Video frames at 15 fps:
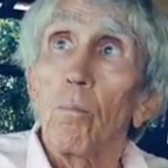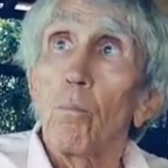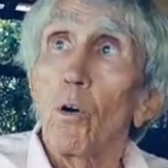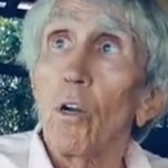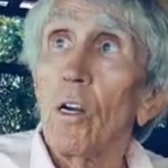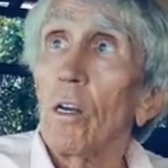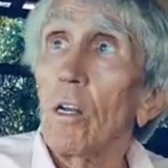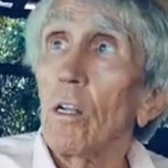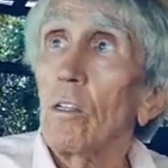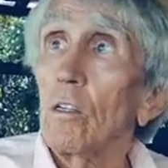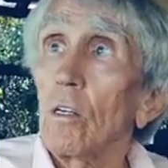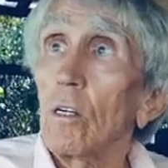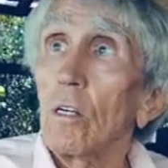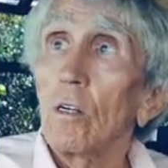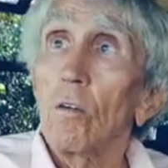put it
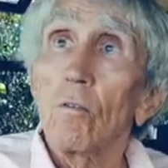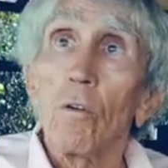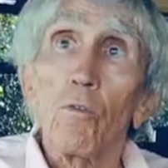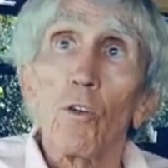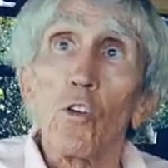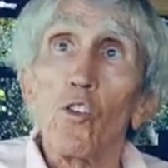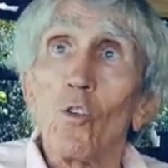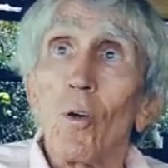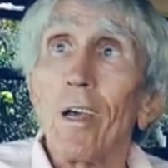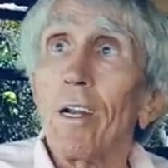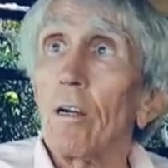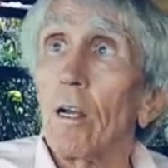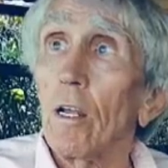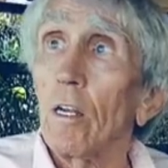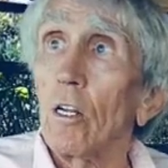in the
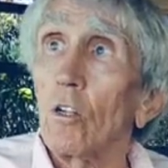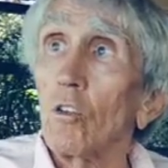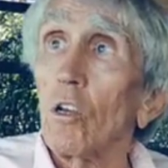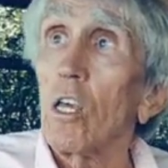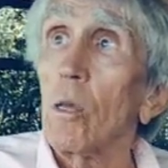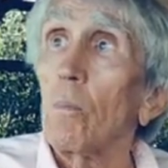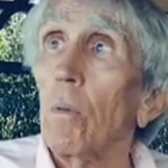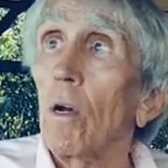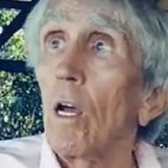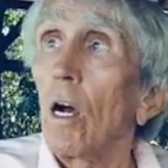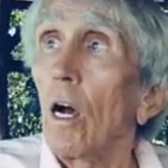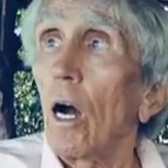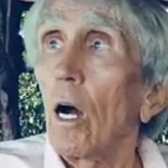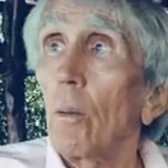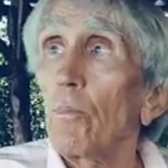refrigerator, and it'll keep
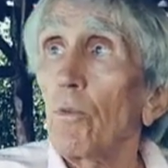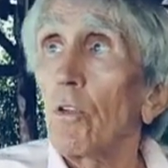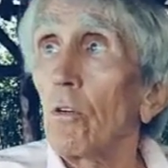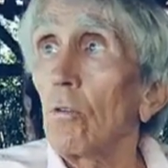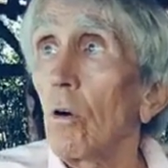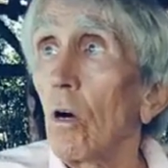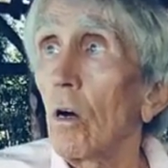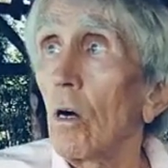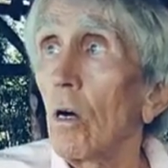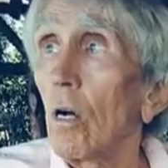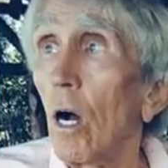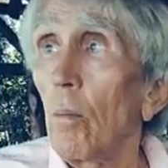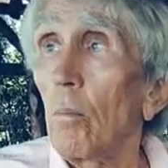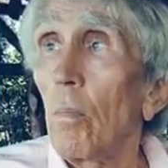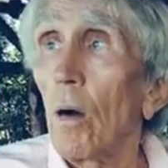up to
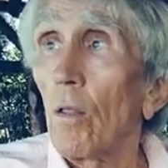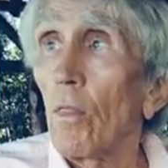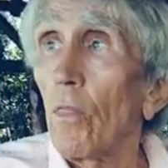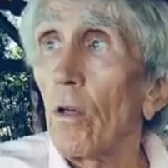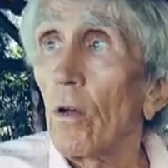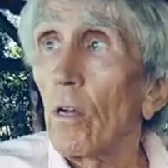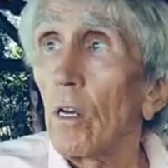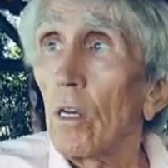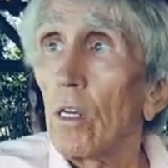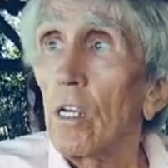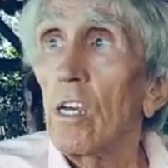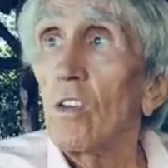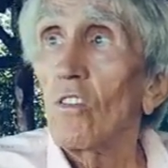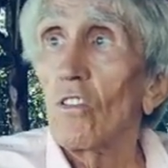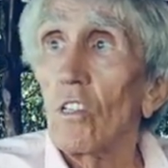a month
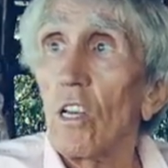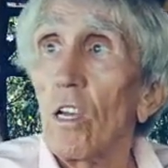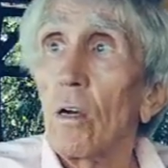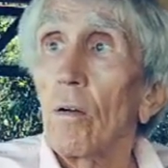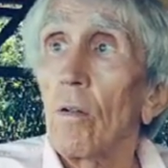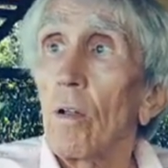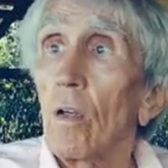easily.